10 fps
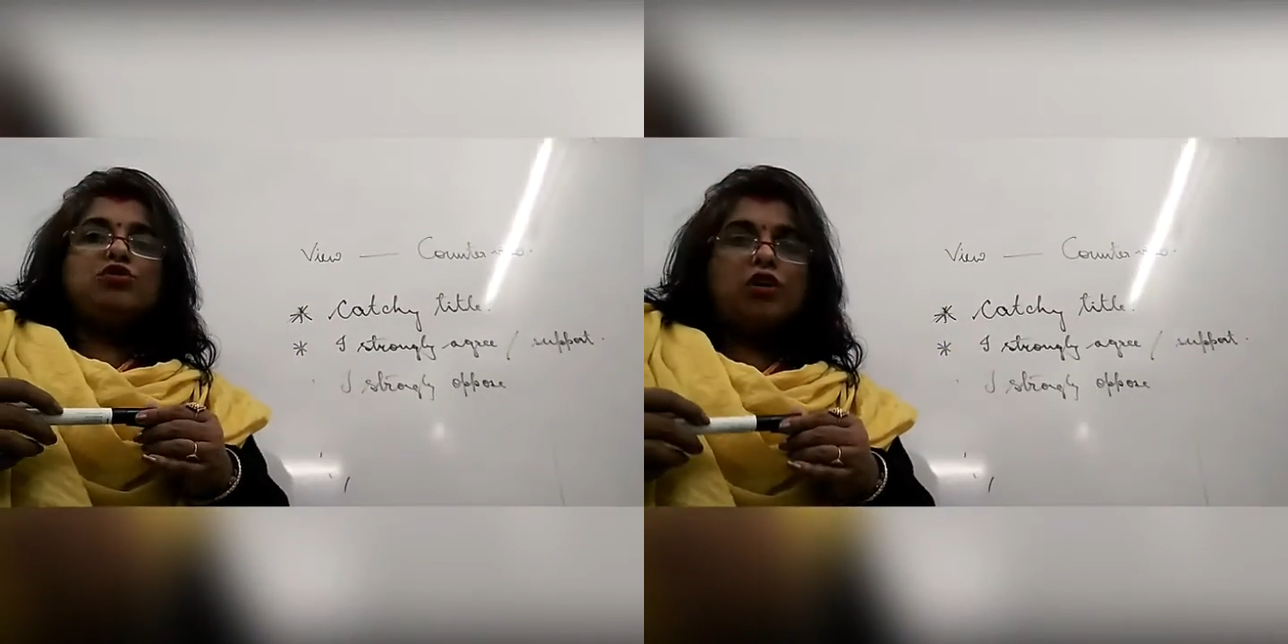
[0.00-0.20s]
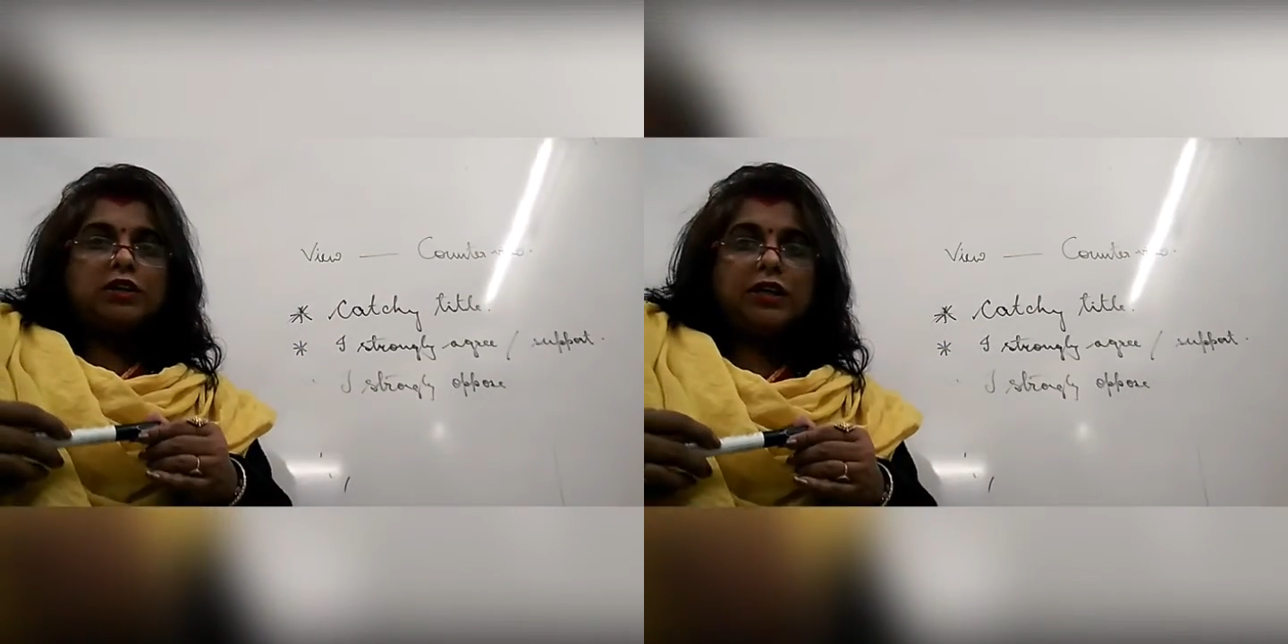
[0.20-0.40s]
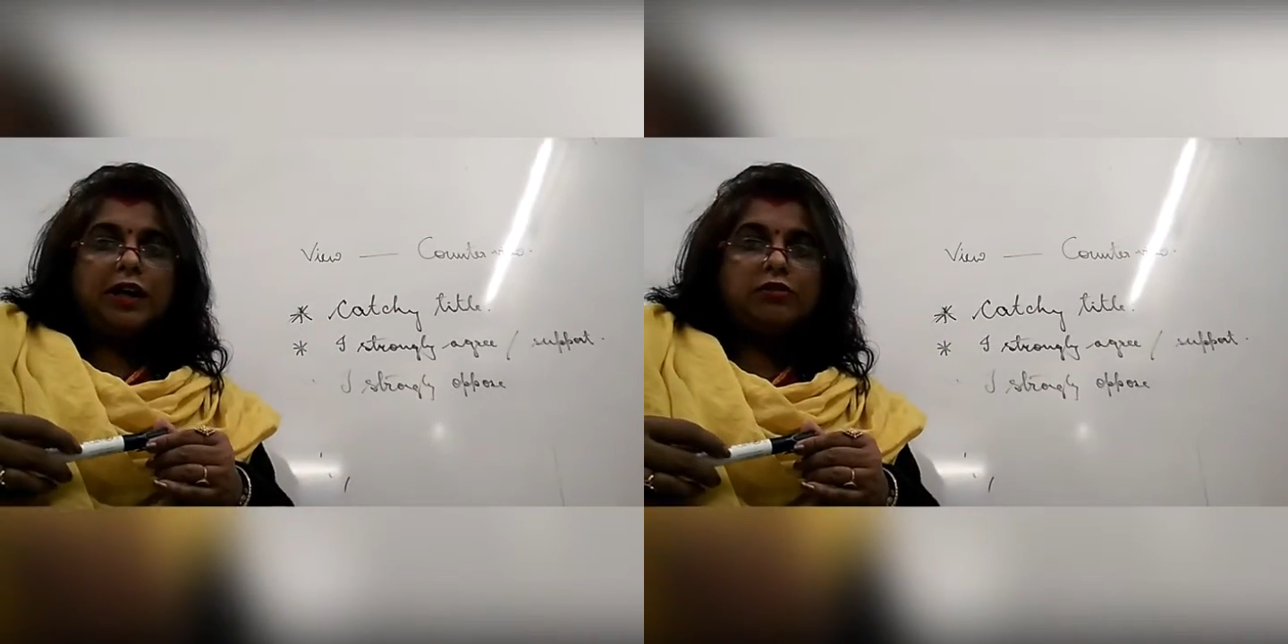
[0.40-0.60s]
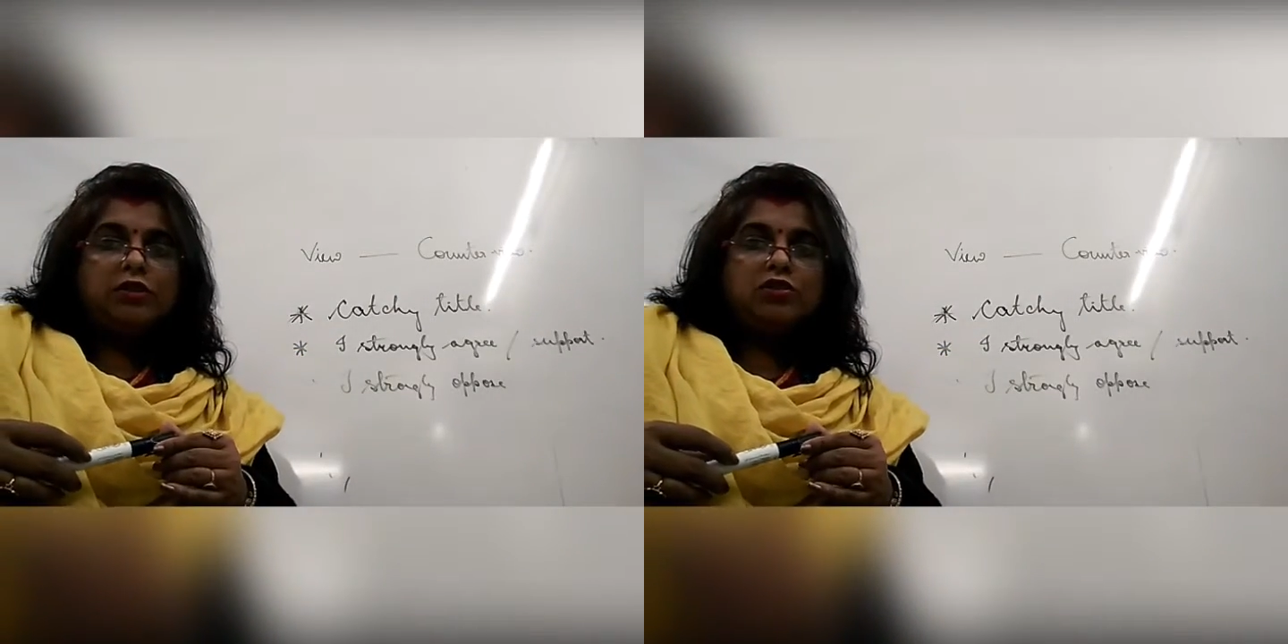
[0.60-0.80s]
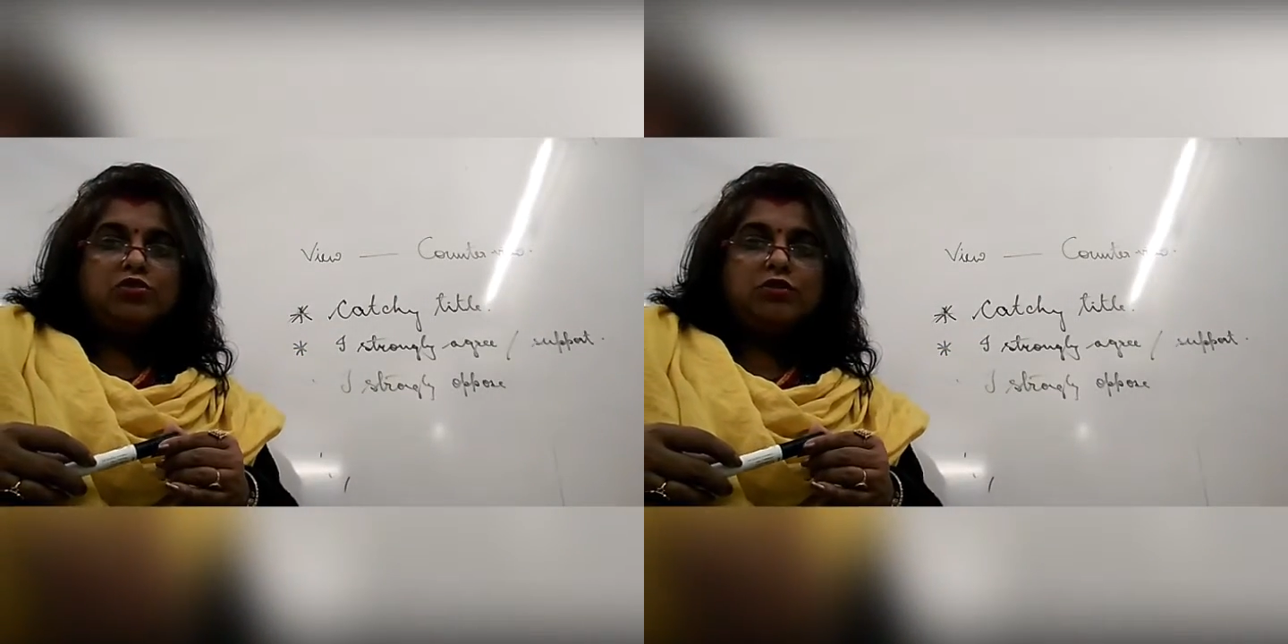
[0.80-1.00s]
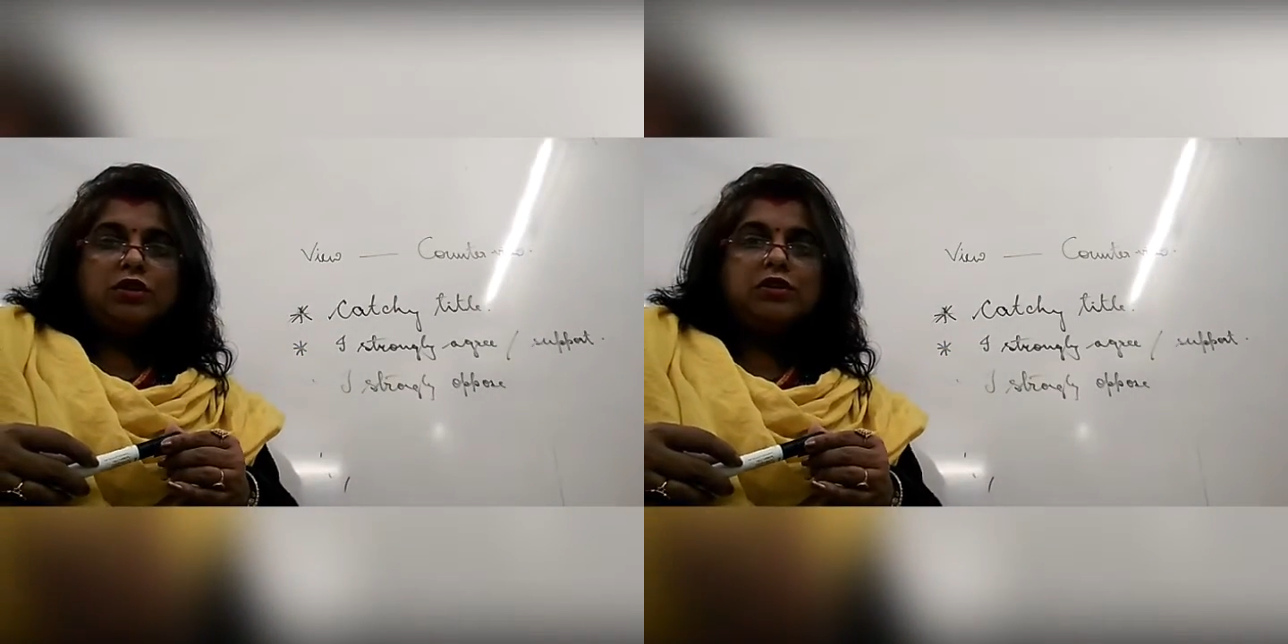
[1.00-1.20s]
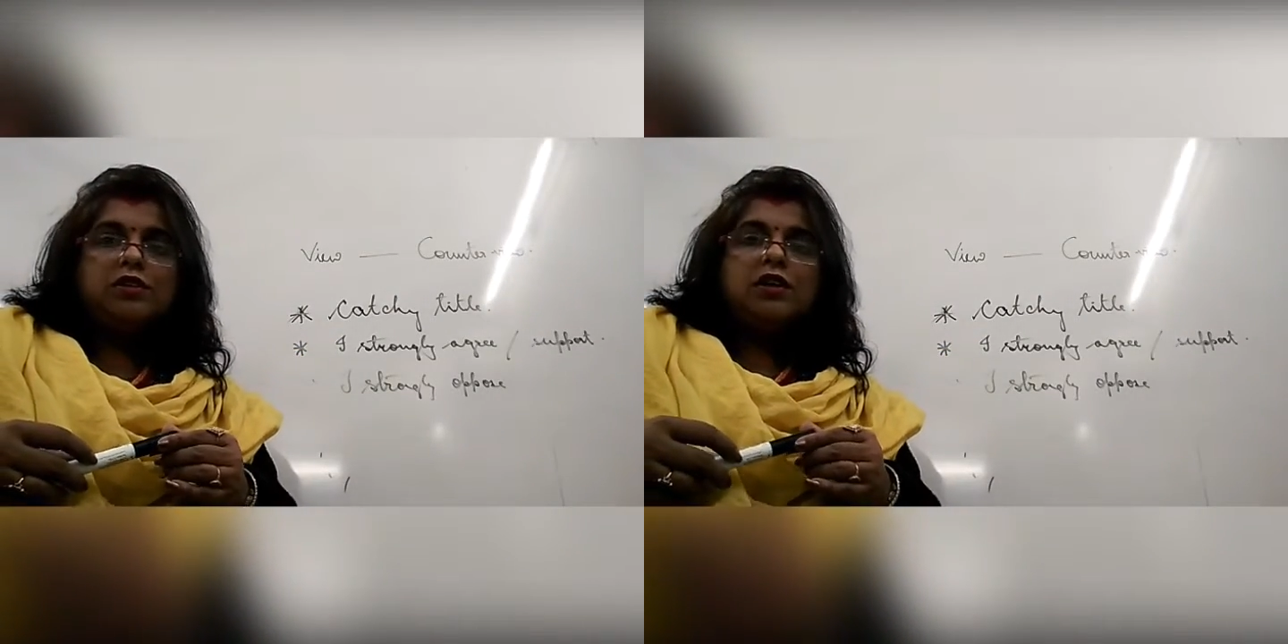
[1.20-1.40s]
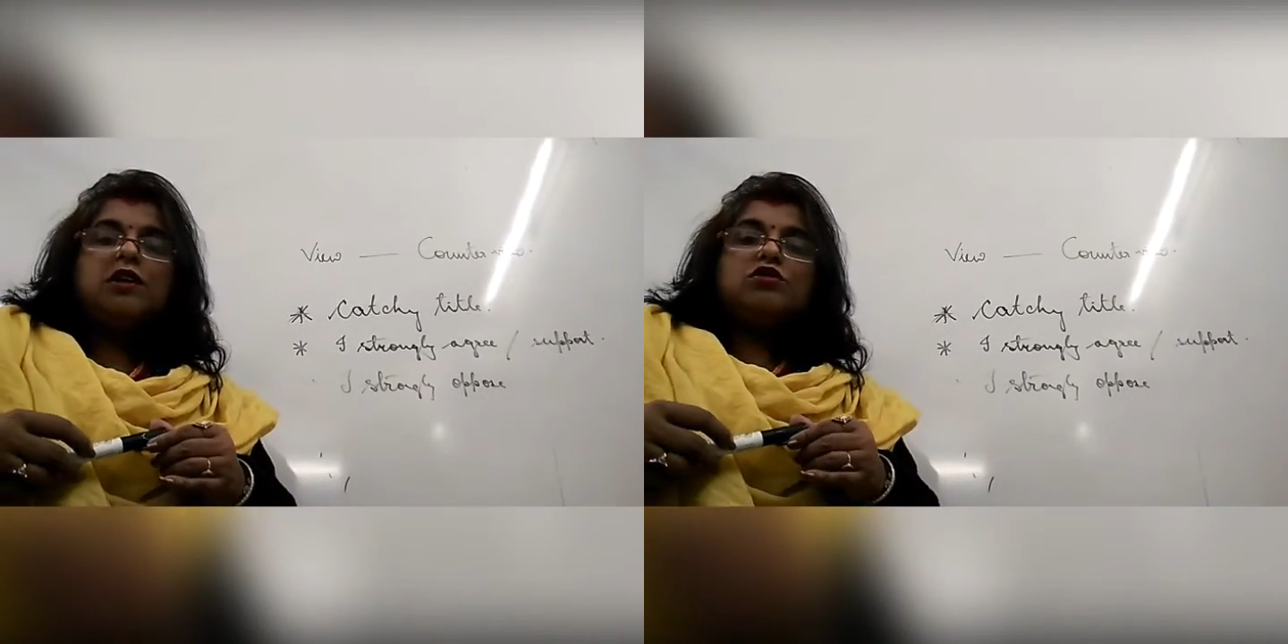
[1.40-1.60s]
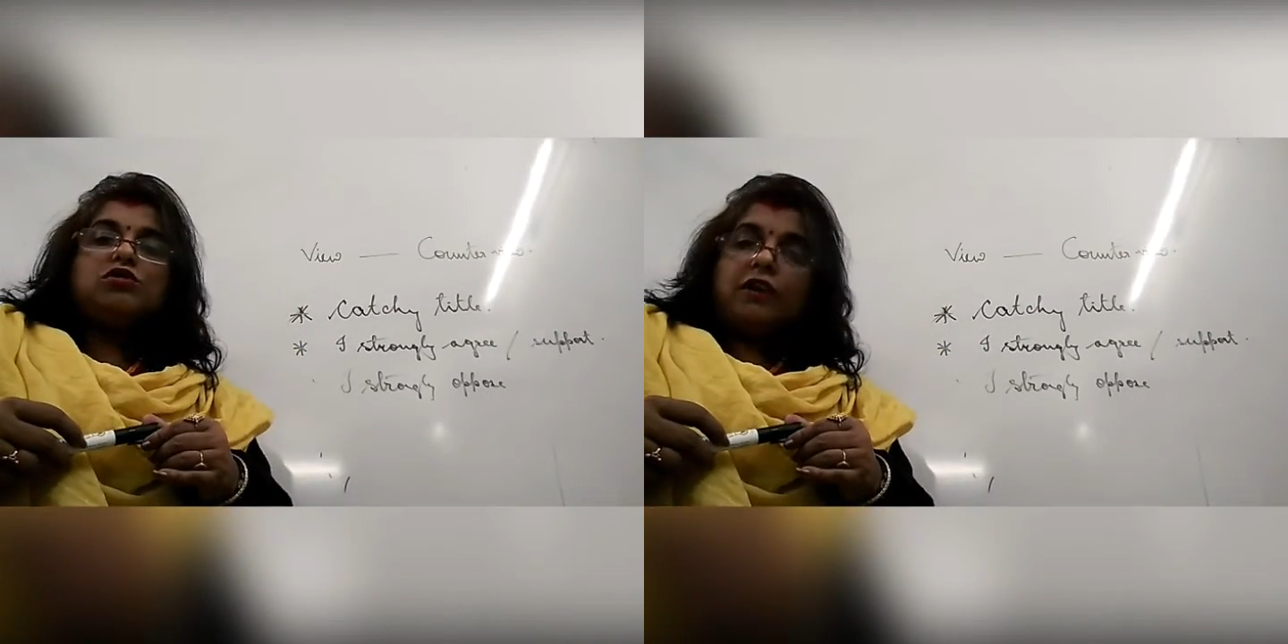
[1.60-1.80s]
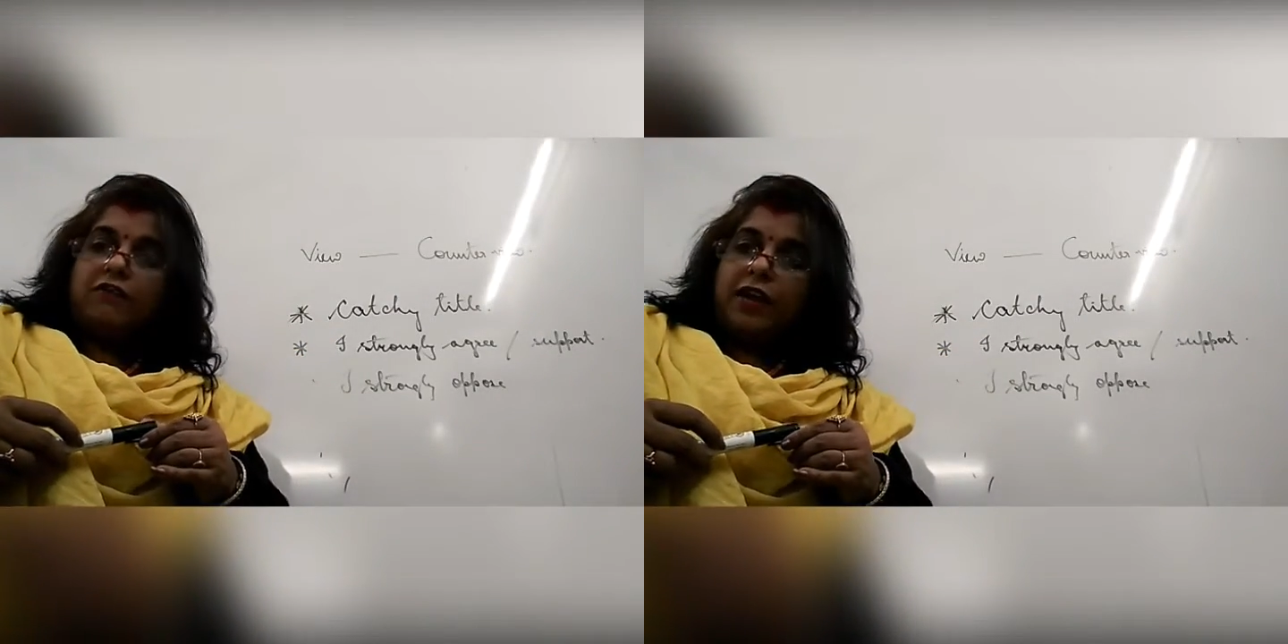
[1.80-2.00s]
do not allow the students
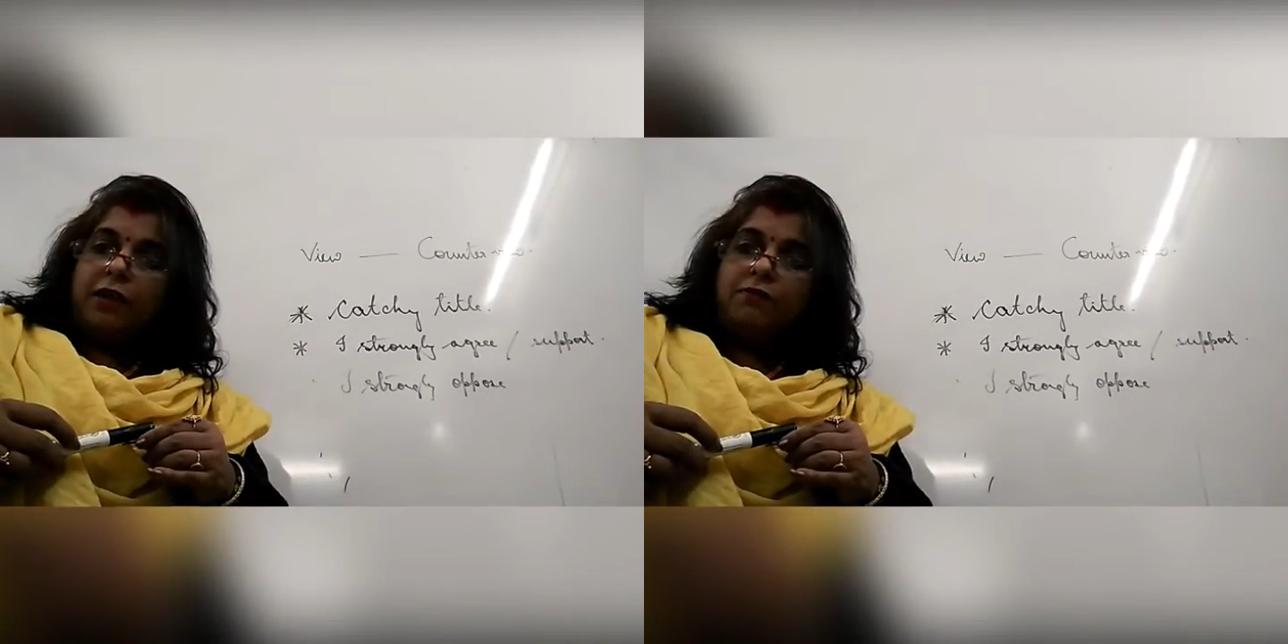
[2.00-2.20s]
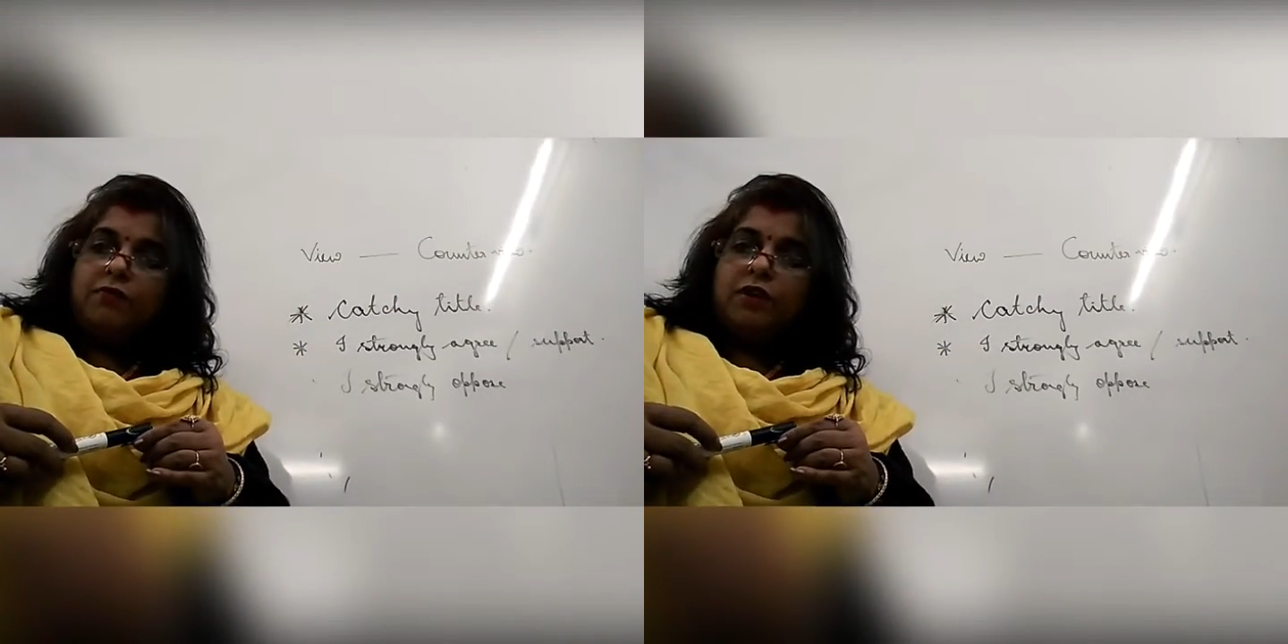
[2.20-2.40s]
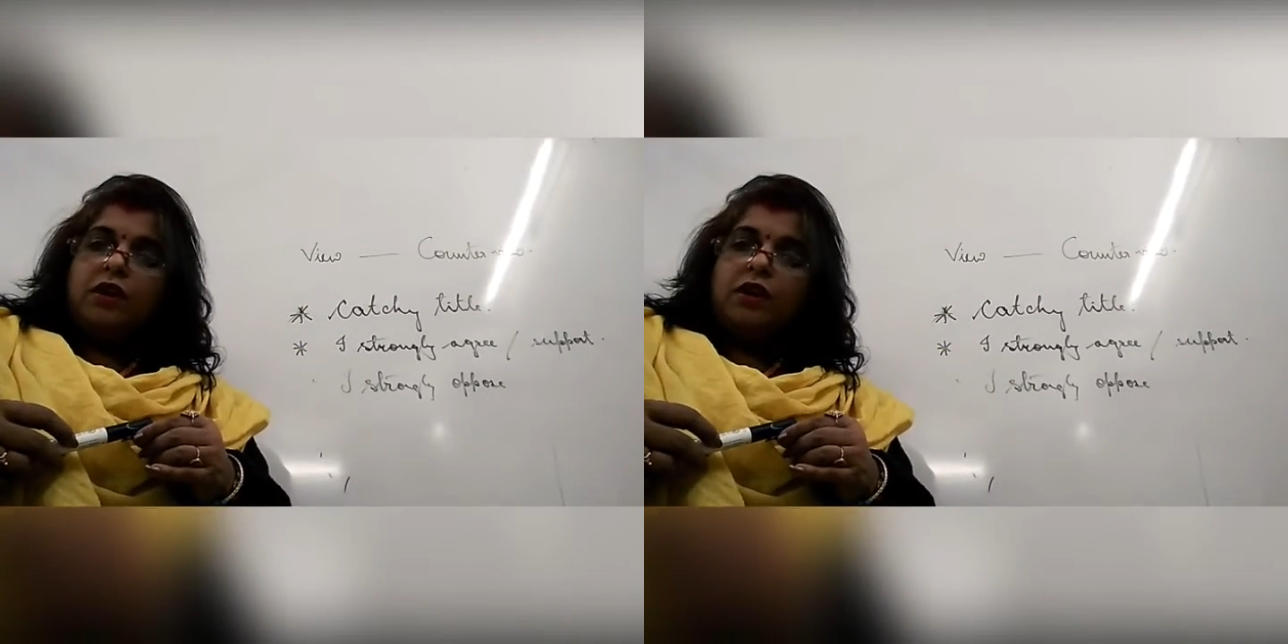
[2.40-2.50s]
to develop.